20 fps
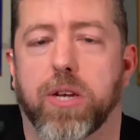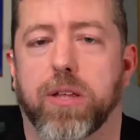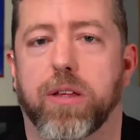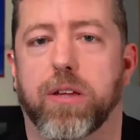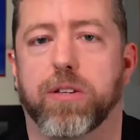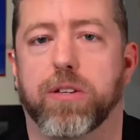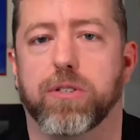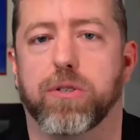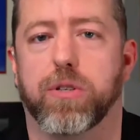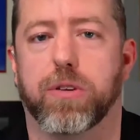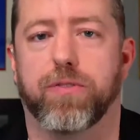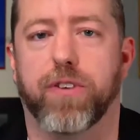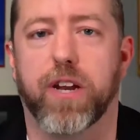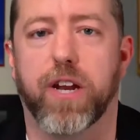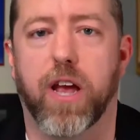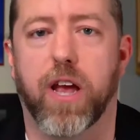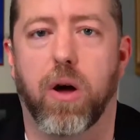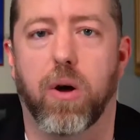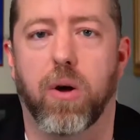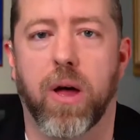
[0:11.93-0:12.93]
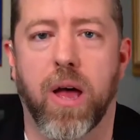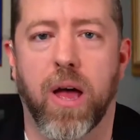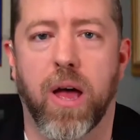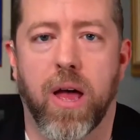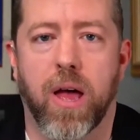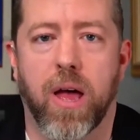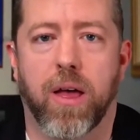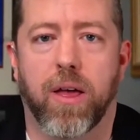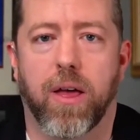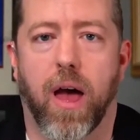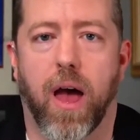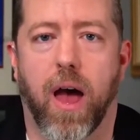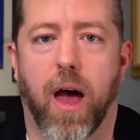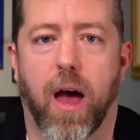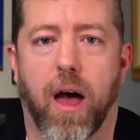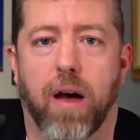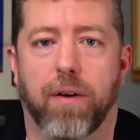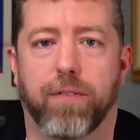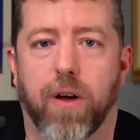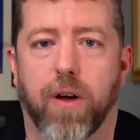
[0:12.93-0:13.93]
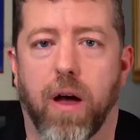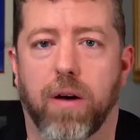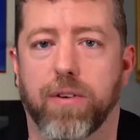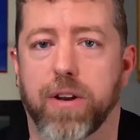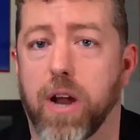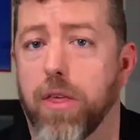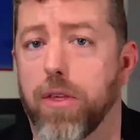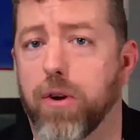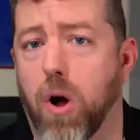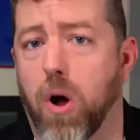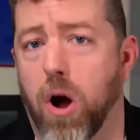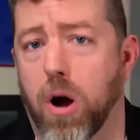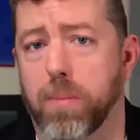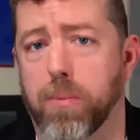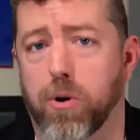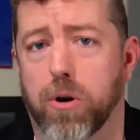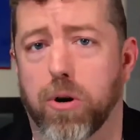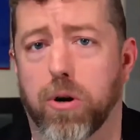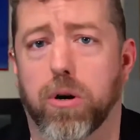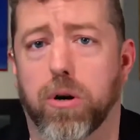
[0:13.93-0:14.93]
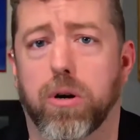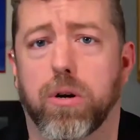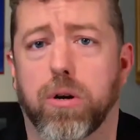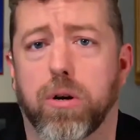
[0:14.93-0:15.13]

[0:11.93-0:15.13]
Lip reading: So there's a video of another armorer